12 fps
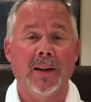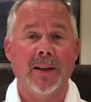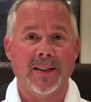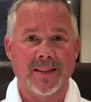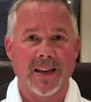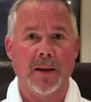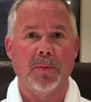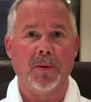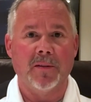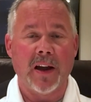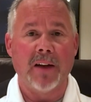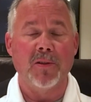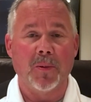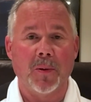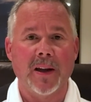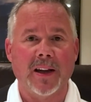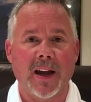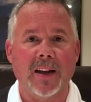example of having the
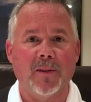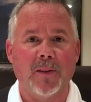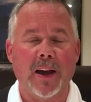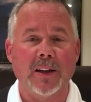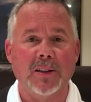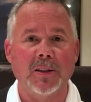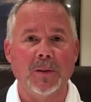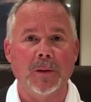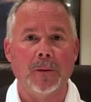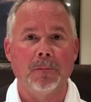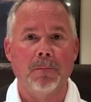right kind of attitude.